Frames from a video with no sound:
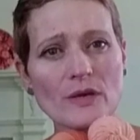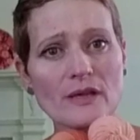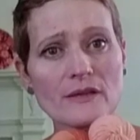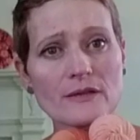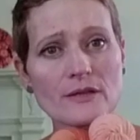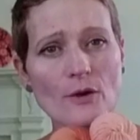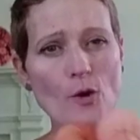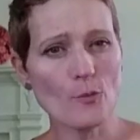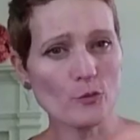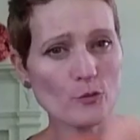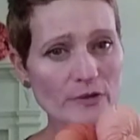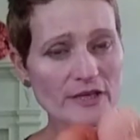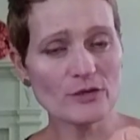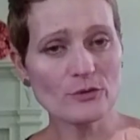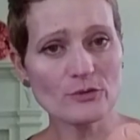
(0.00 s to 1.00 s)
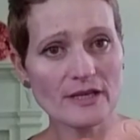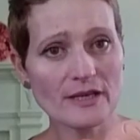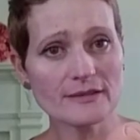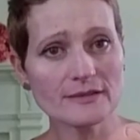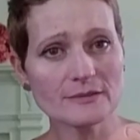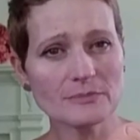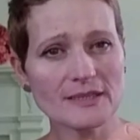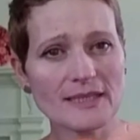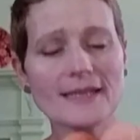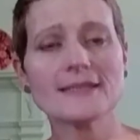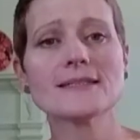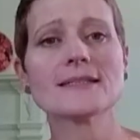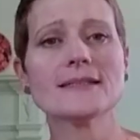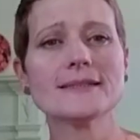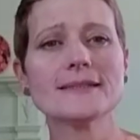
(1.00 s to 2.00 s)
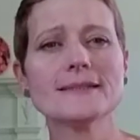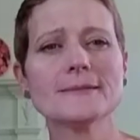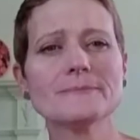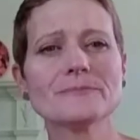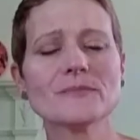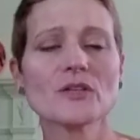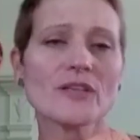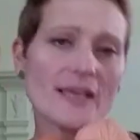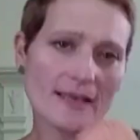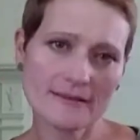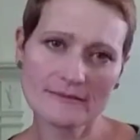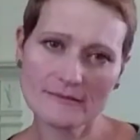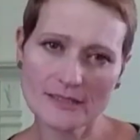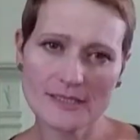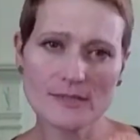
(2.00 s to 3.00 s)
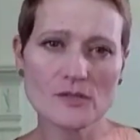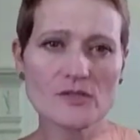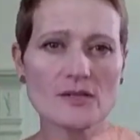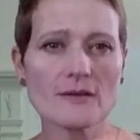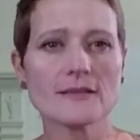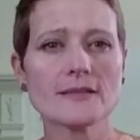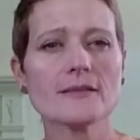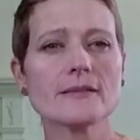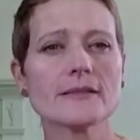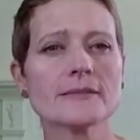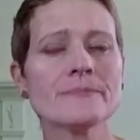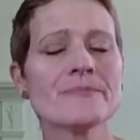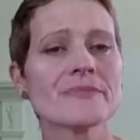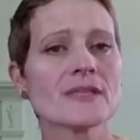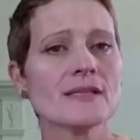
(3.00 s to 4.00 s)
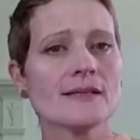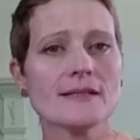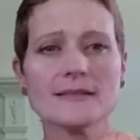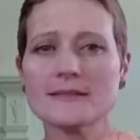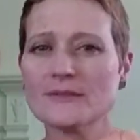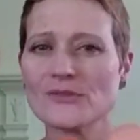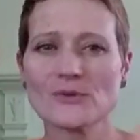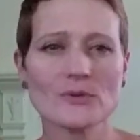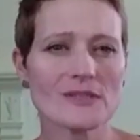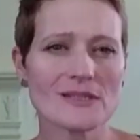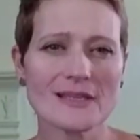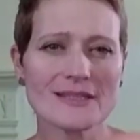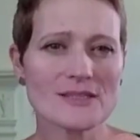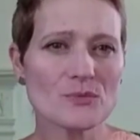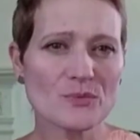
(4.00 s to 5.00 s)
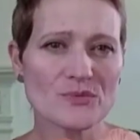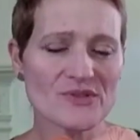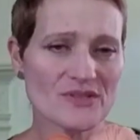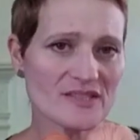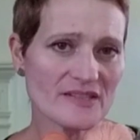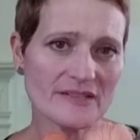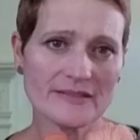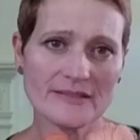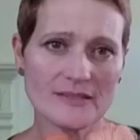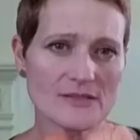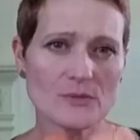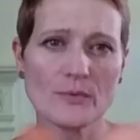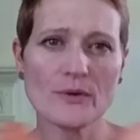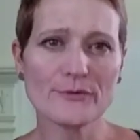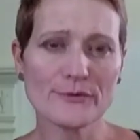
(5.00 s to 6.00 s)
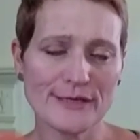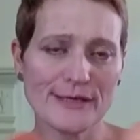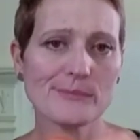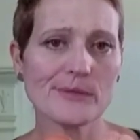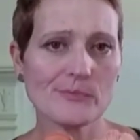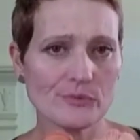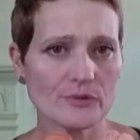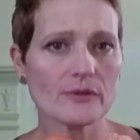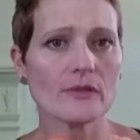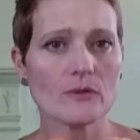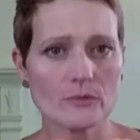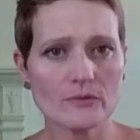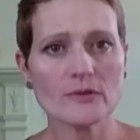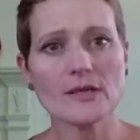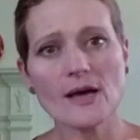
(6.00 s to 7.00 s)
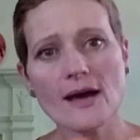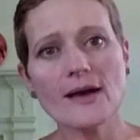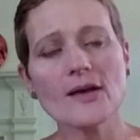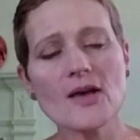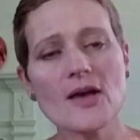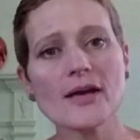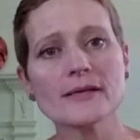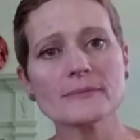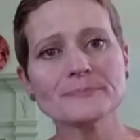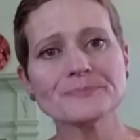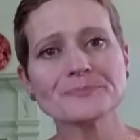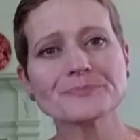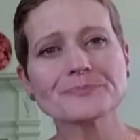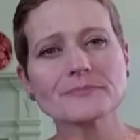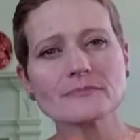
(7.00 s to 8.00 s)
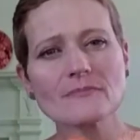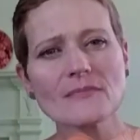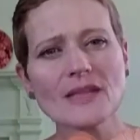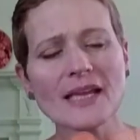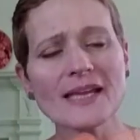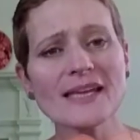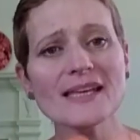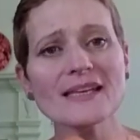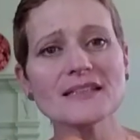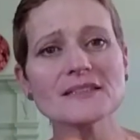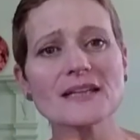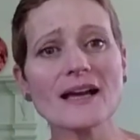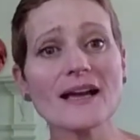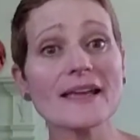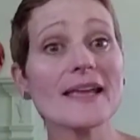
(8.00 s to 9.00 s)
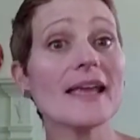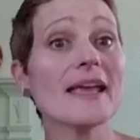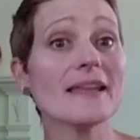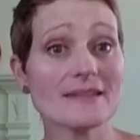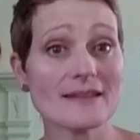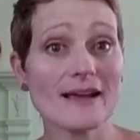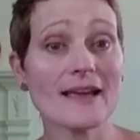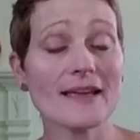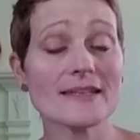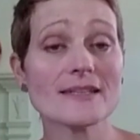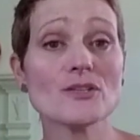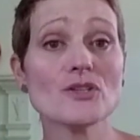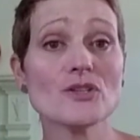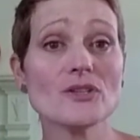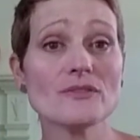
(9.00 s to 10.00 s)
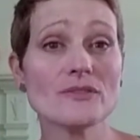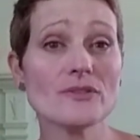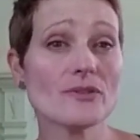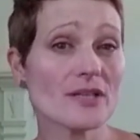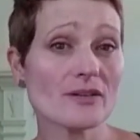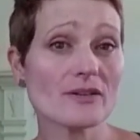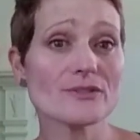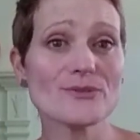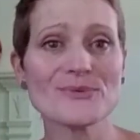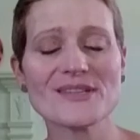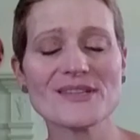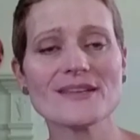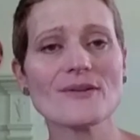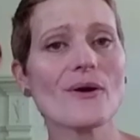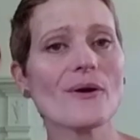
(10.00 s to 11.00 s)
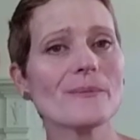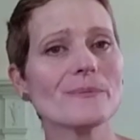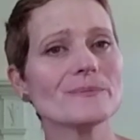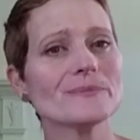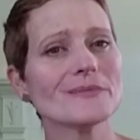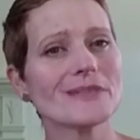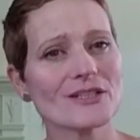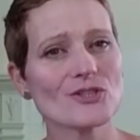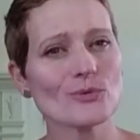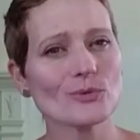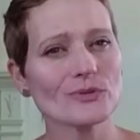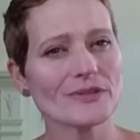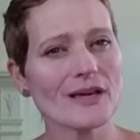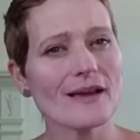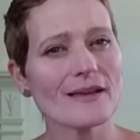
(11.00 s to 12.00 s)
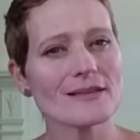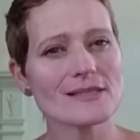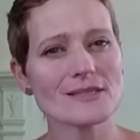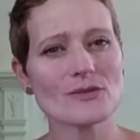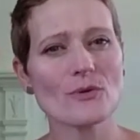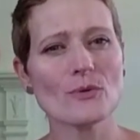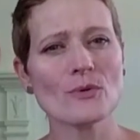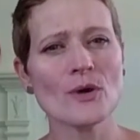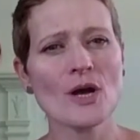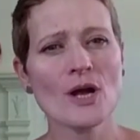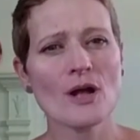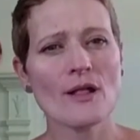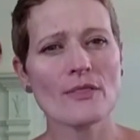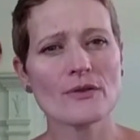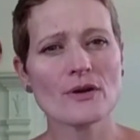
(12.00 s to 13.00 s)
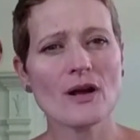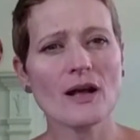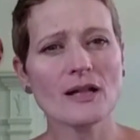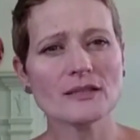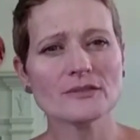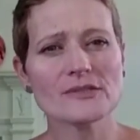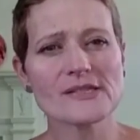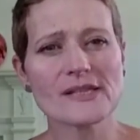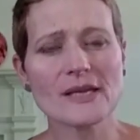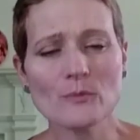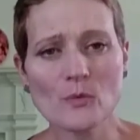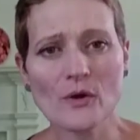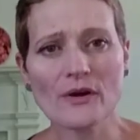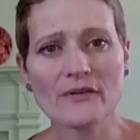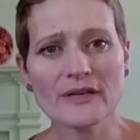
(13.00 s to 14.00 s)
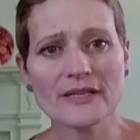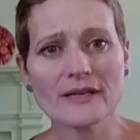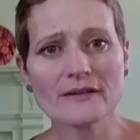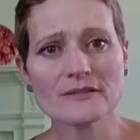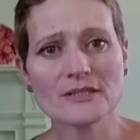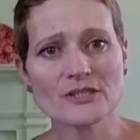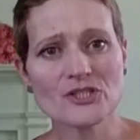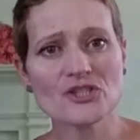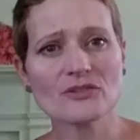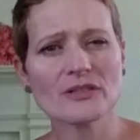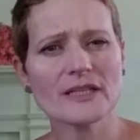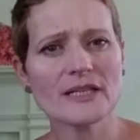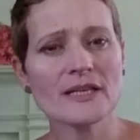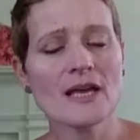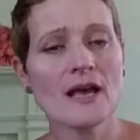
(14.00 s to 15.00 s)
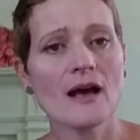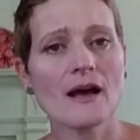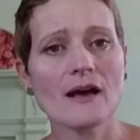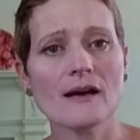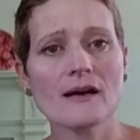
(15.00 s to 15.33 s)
with a merino nylon blend. Again, it's a sock yarn, so it's resistant. This sweater can be put through a lot. And I hand dyed the yarn using natural dyes. So the colors I'm wearing are actually